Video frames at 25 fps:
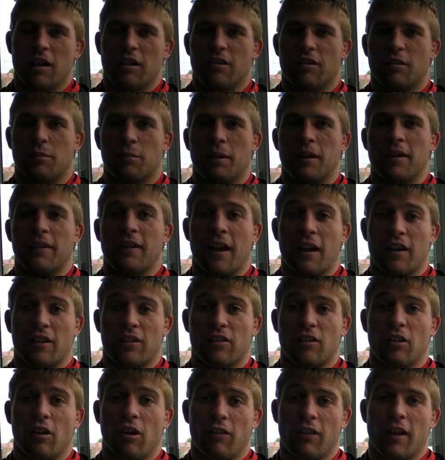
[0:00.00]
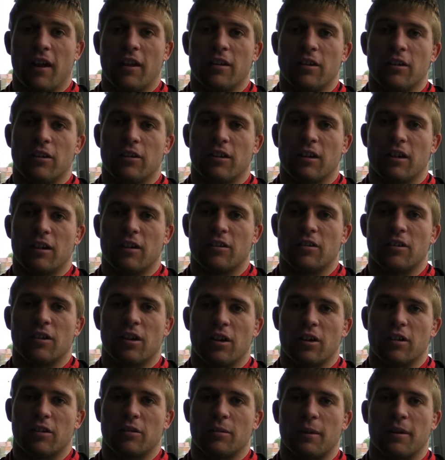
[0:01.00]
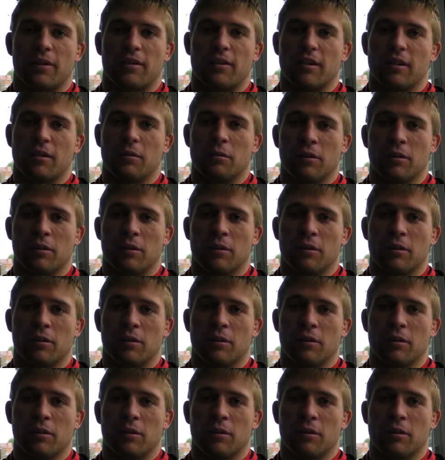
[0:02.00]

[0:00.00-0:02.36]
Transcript: and to beat that side, that New Zealand side especially,